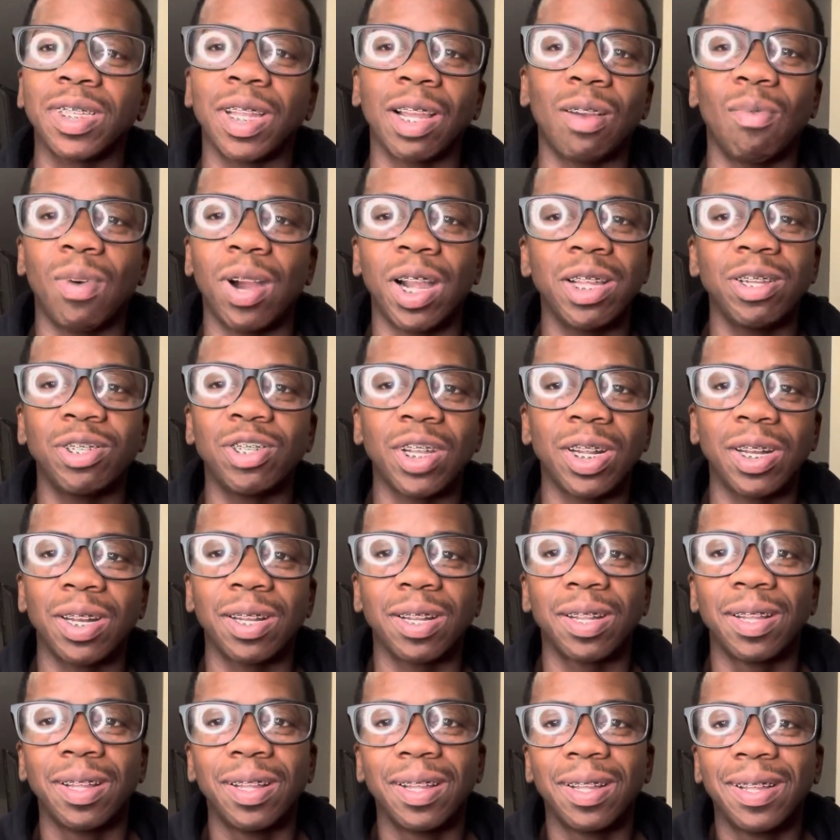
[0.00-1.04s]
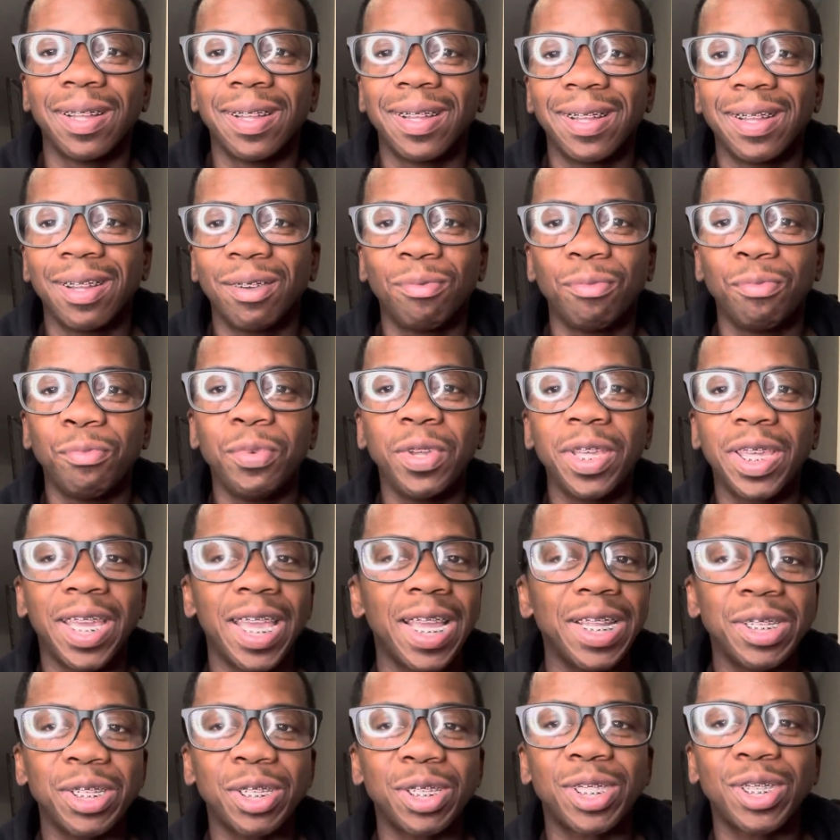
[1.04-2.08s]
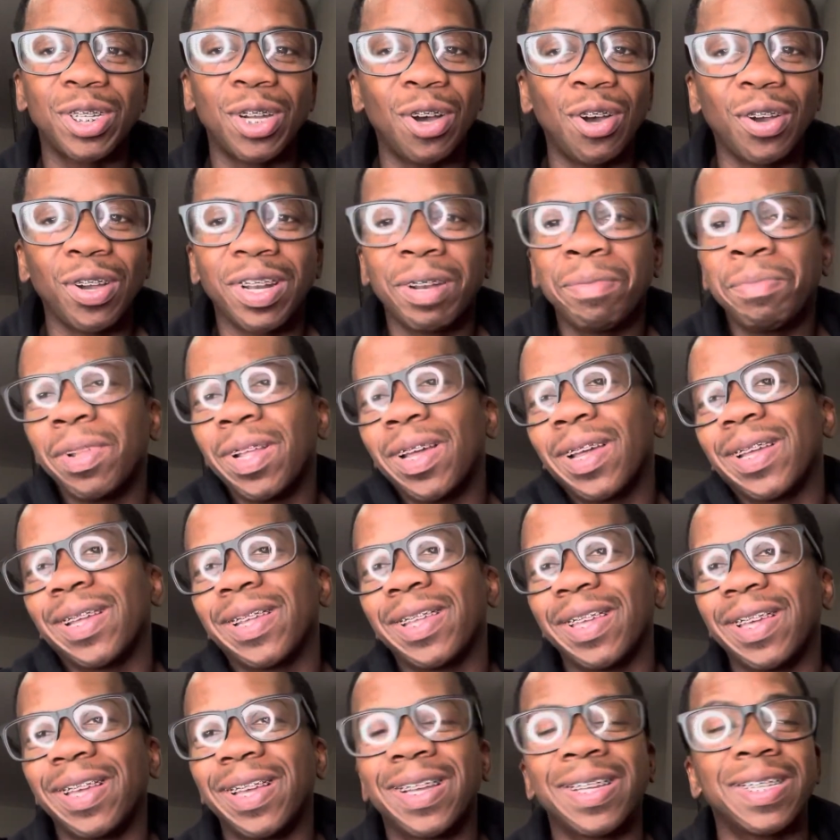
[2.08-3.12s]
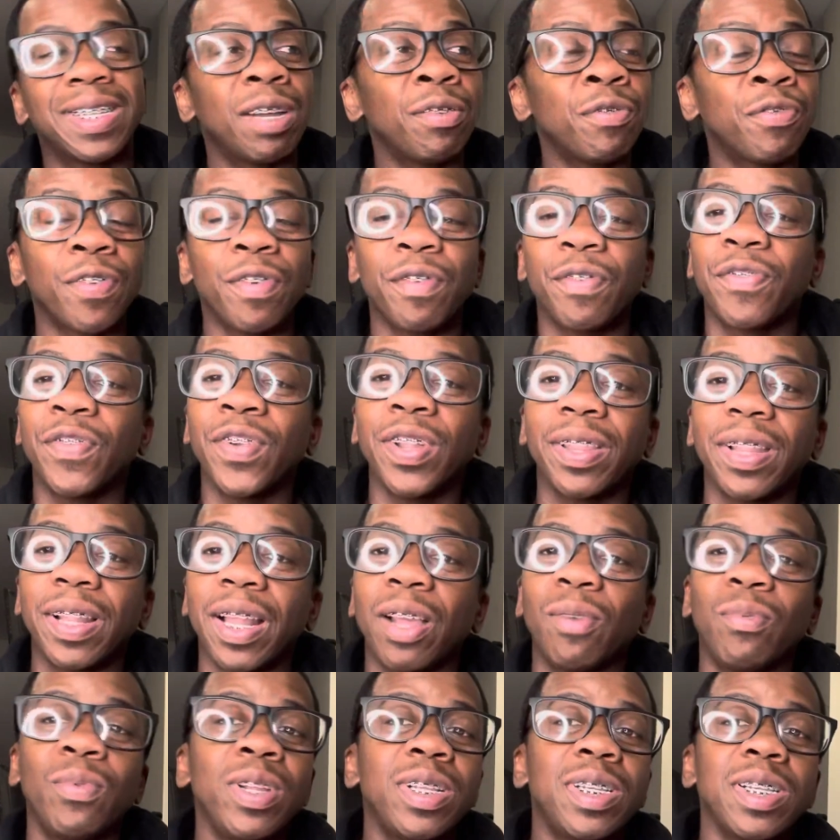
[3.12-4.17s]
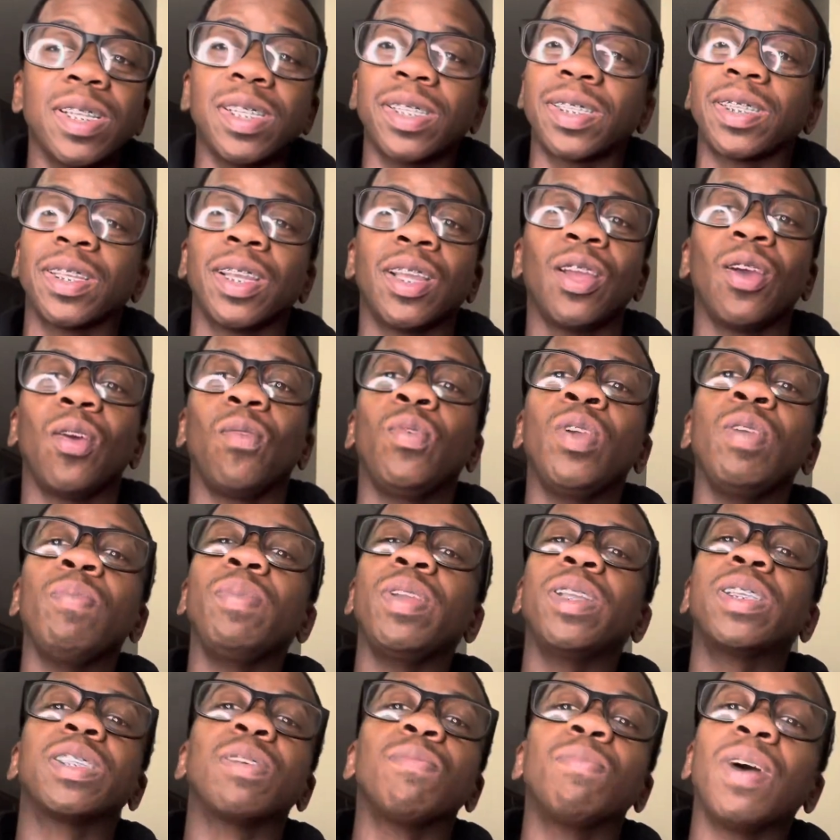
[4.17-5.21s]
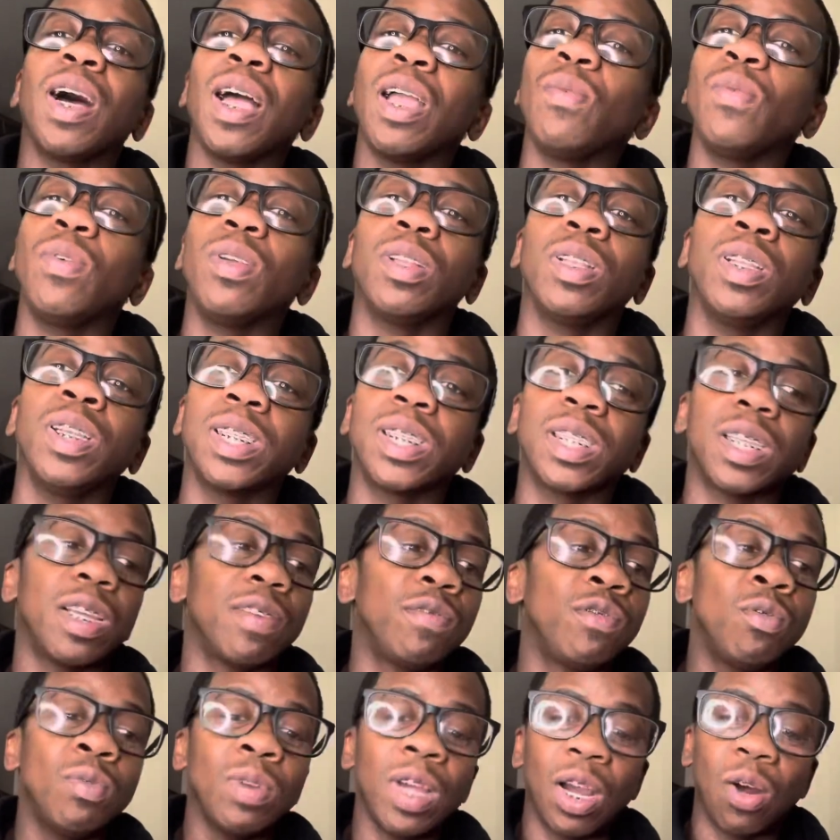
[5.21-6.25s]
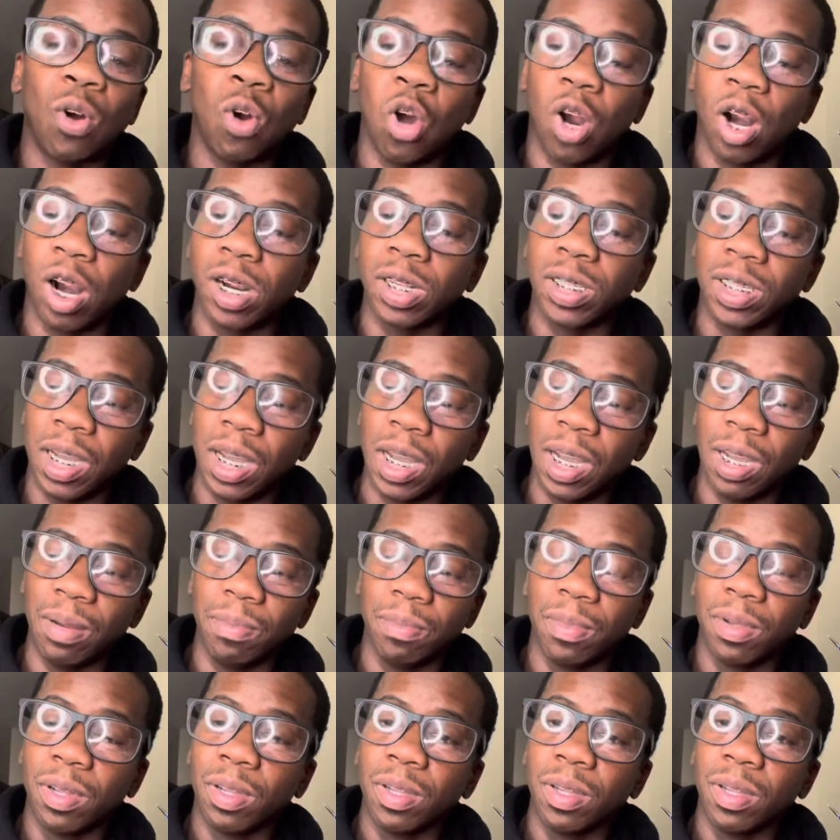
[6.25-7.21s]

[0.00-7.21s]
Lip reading: Like, why are you trying to, we can't just talk? And I'm like, because I'm from Philly. Like, we meet somebody, listen, you not all our time.